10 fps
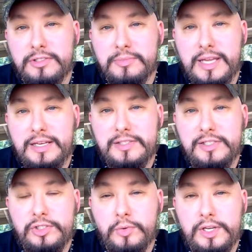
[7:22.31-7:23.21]
some kind of
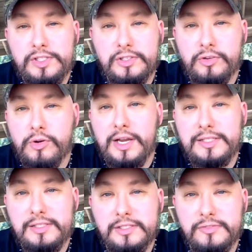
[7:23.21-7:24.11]
situation of
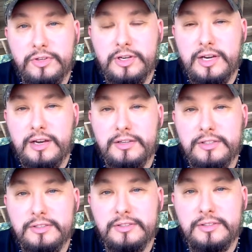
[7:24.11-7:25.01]
crisis for your
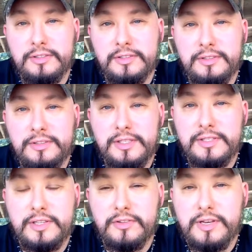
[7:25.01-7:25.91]
character
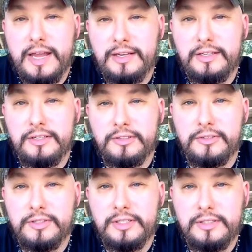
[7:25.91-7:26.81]
is in the
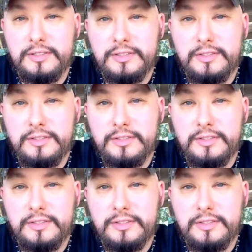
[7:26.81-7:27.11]
dialogue.